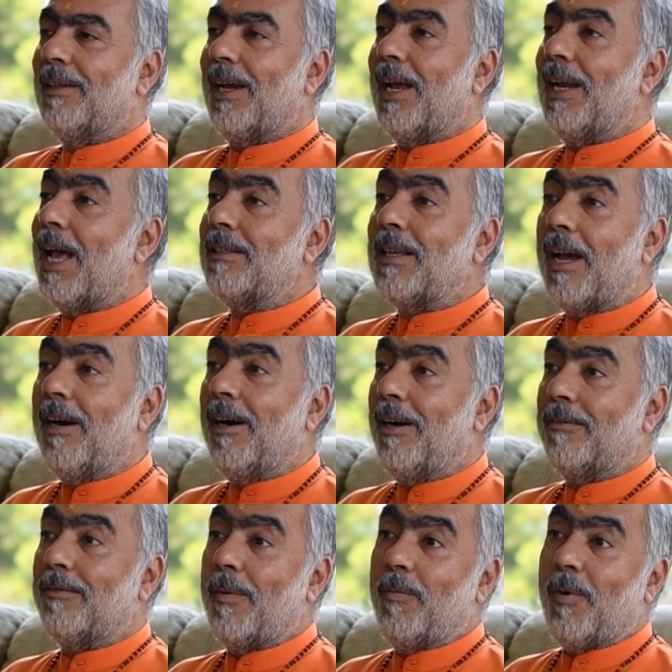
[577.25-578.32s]
and as I heard
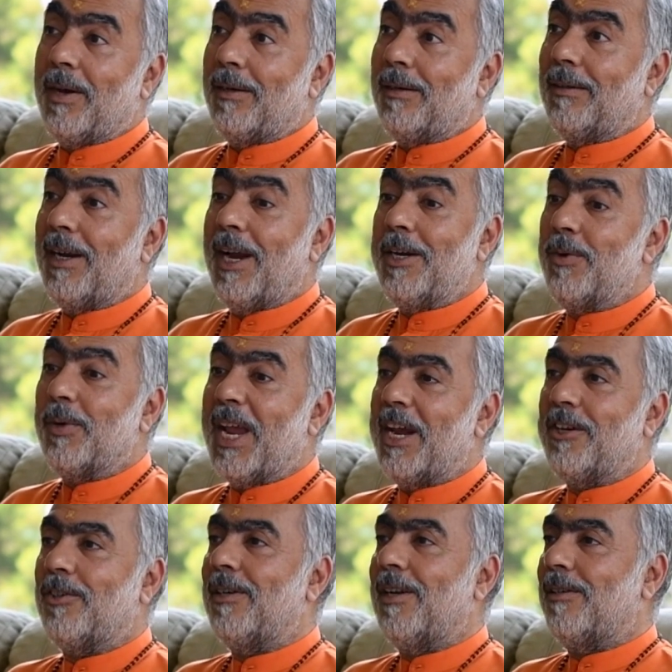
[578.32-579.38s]
from one
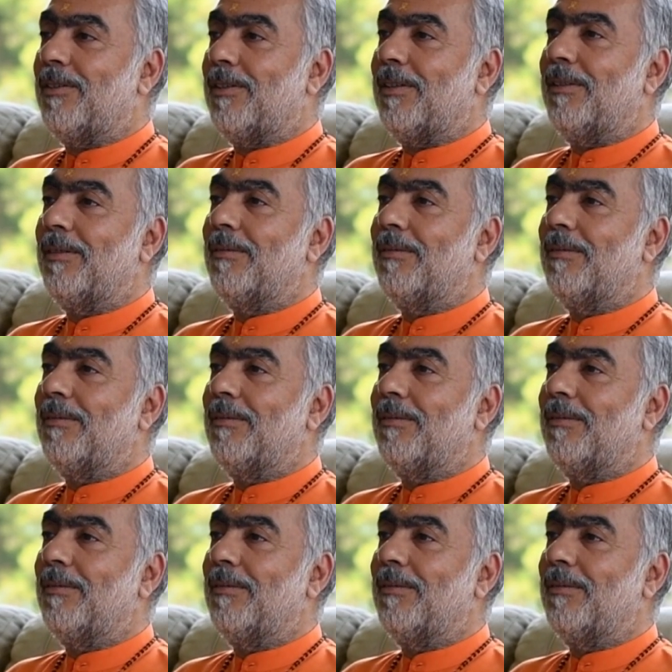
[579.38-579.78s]
educationist